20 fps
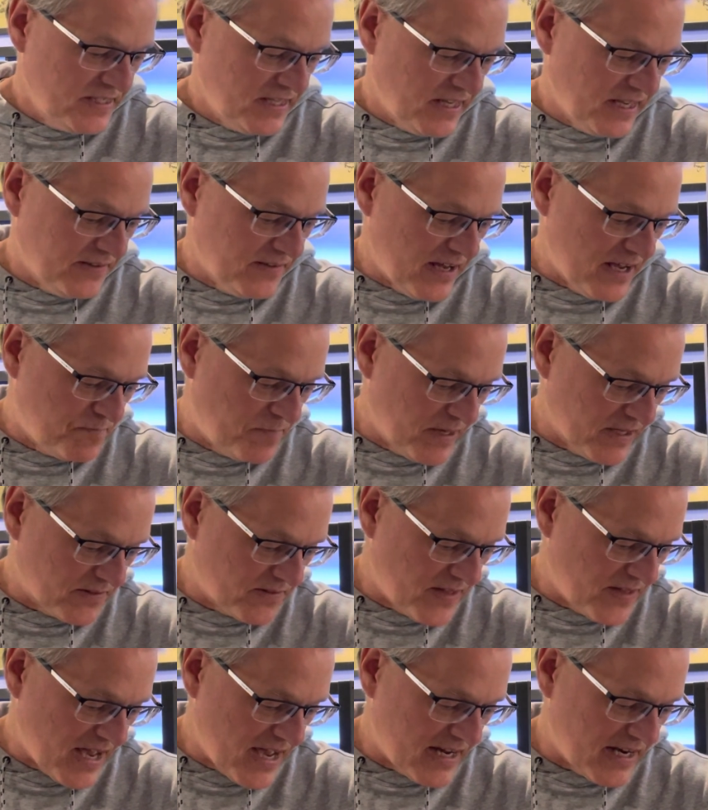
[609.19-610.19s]
And I picked
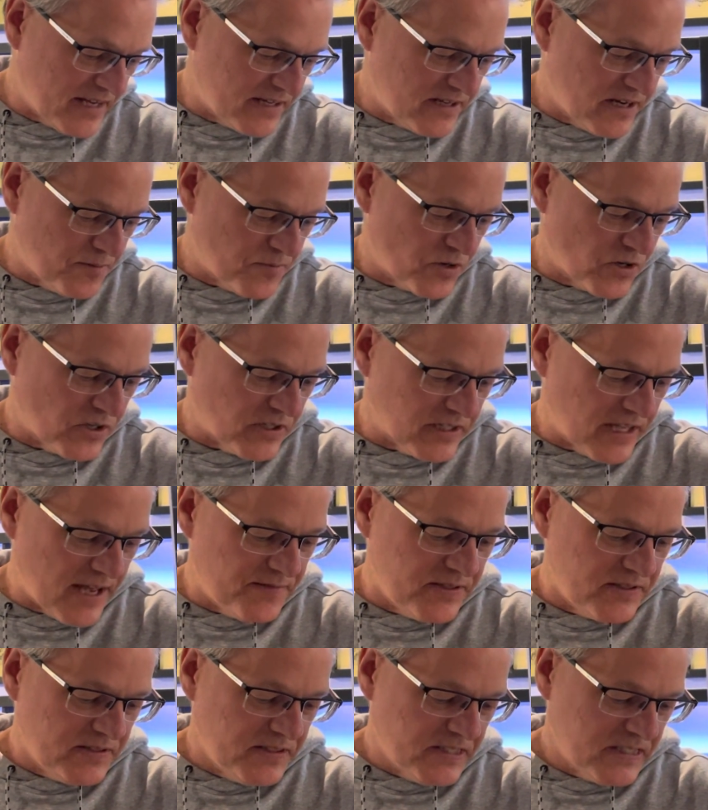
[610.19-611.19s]
that at number
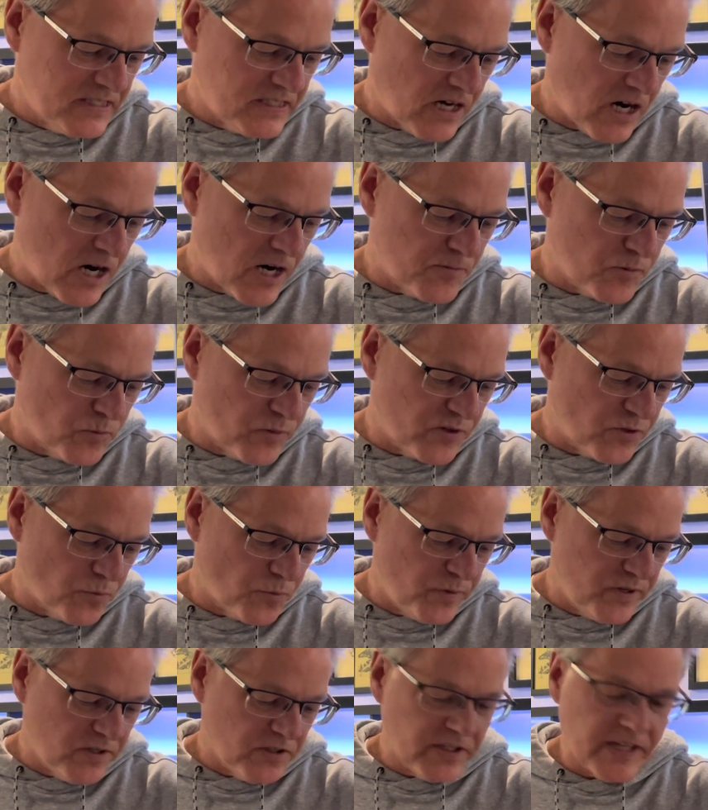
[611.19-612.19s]
11, Armed with
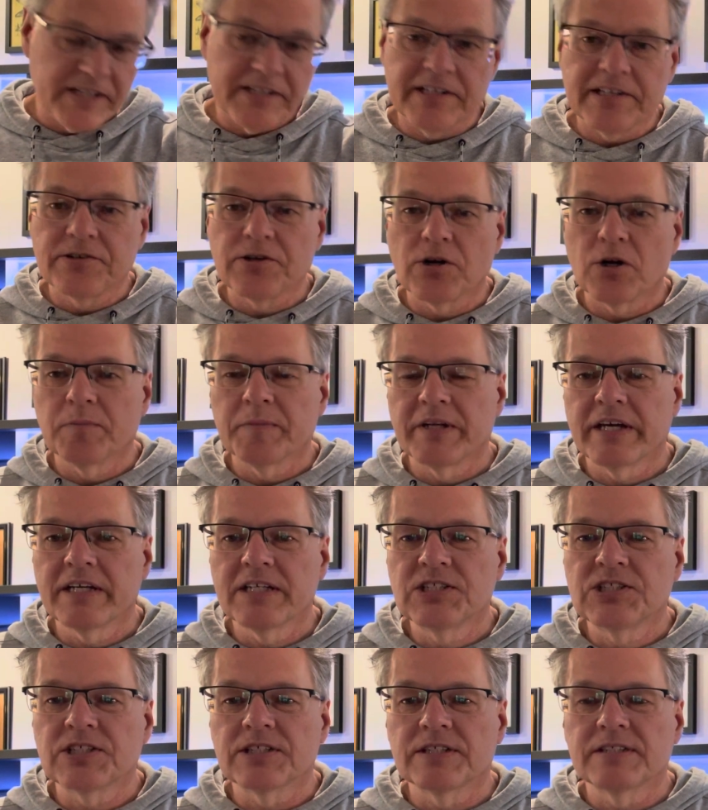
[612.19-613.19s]
Will and
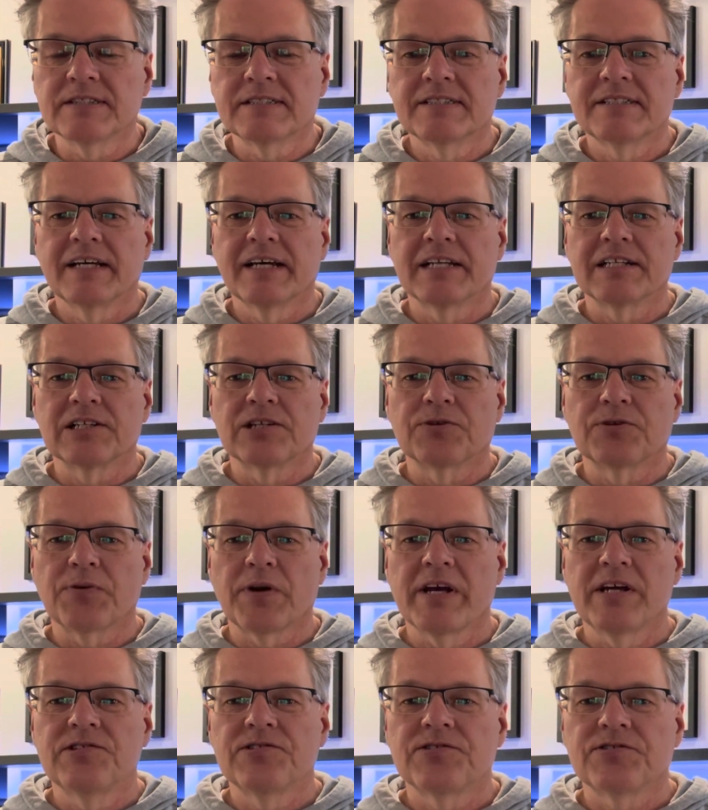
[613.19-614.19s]
Determination, and
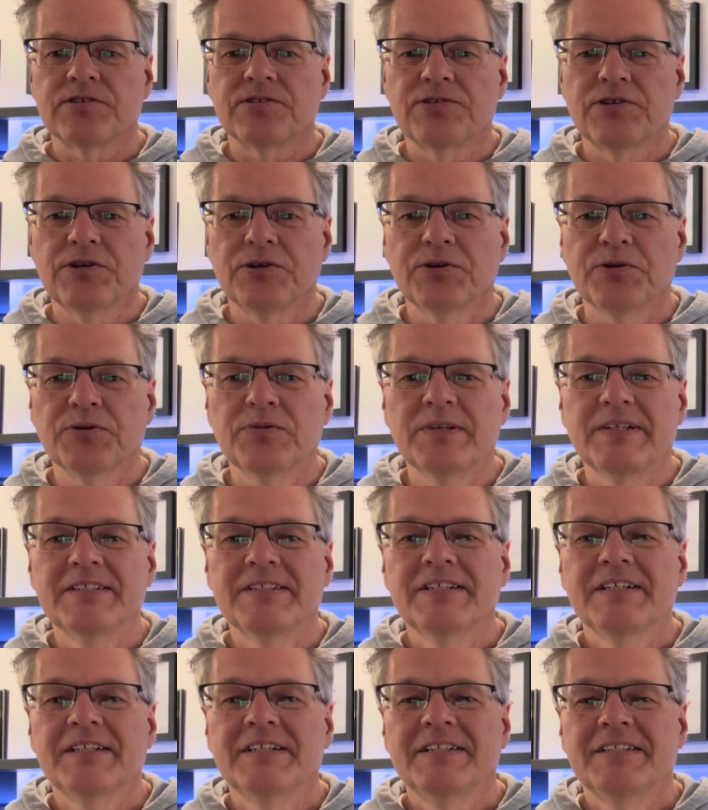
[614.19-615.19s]
Grace 2.
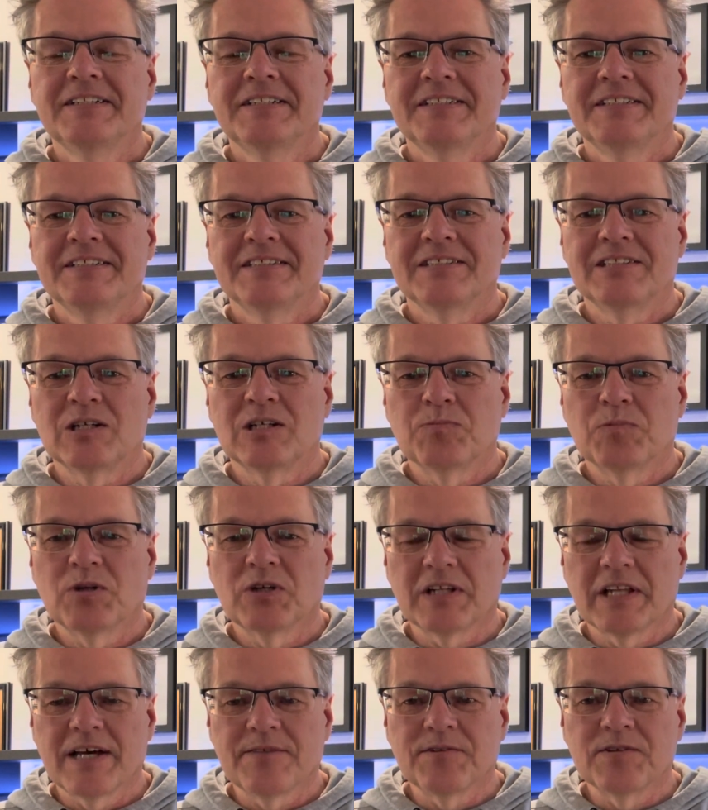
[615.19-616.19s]
Number
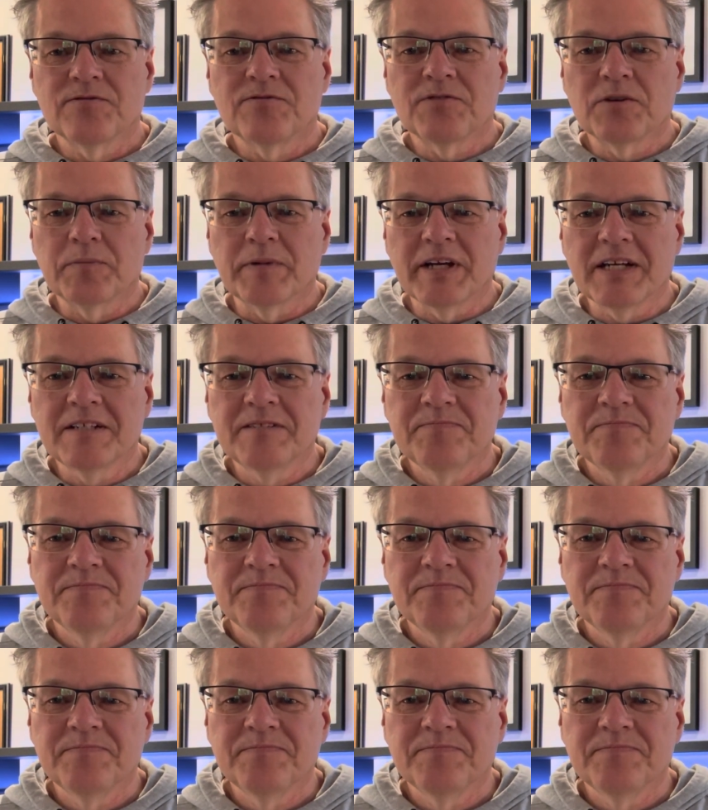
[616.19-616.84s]
11 for me.